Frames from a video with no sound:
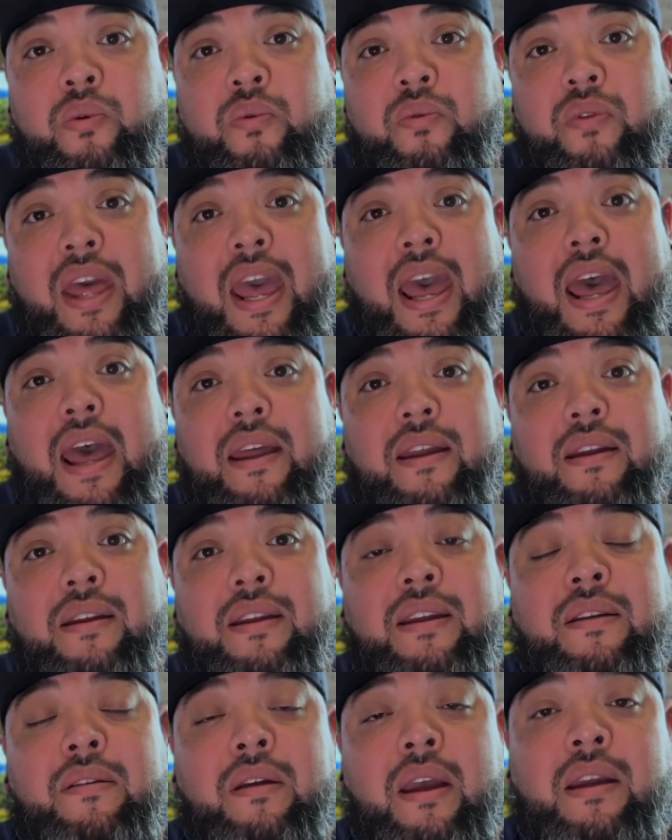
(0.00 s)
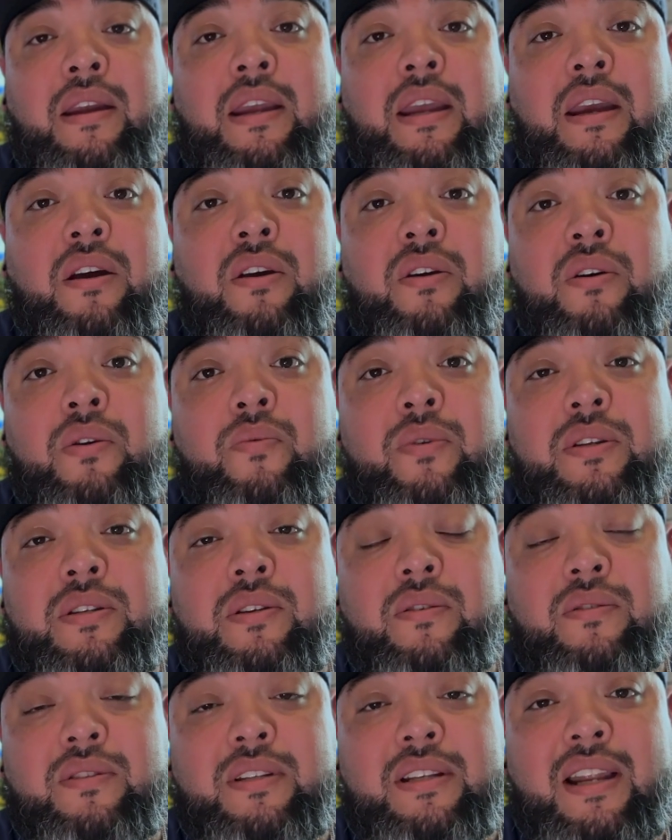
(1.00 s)
that and get good
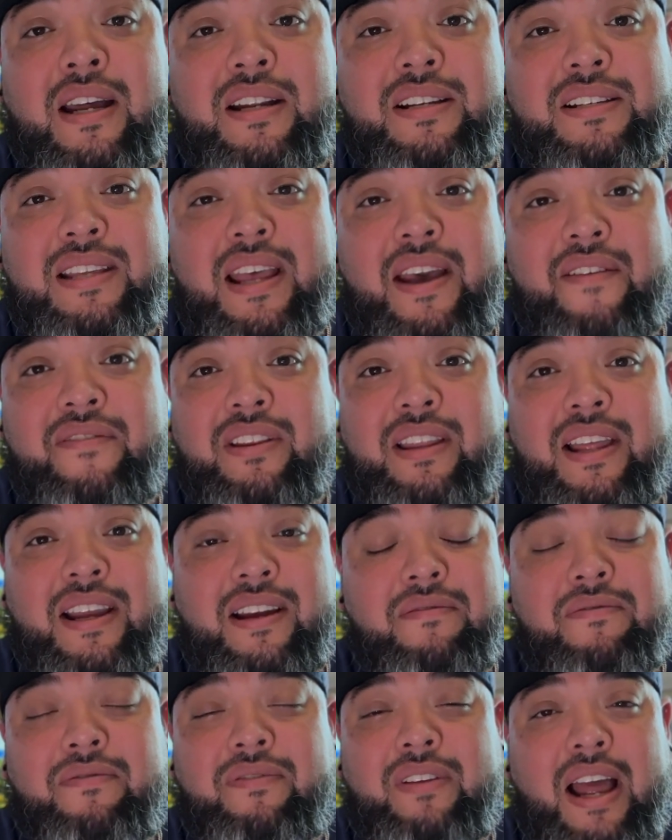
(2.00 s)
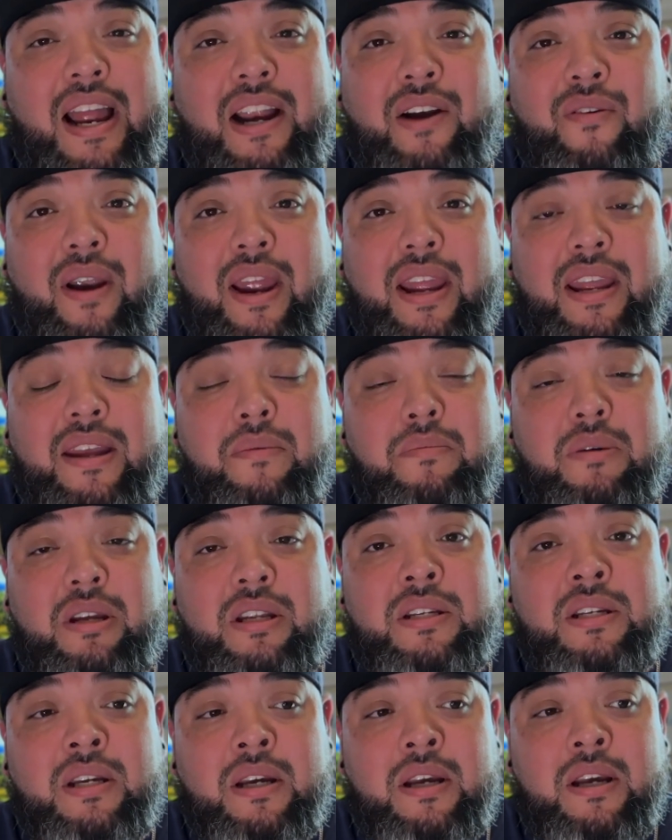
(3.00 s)
results and not just having like a flat gray image.